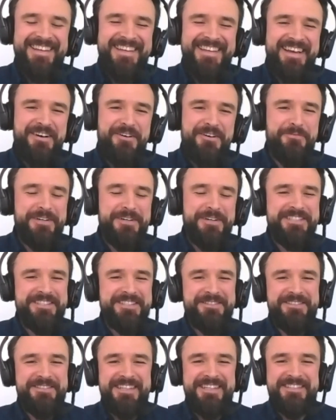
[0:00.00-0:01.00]
yeah, always.
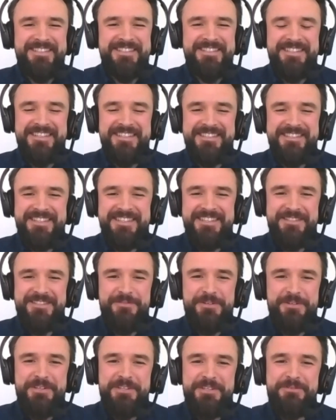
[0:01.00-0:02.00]
So that's that's that's
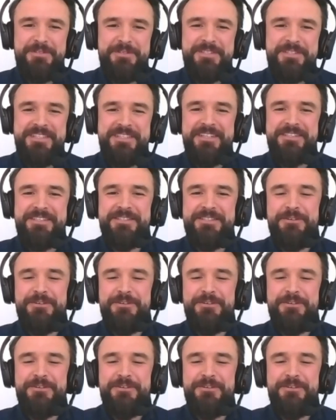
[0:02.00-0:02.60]
very interesting.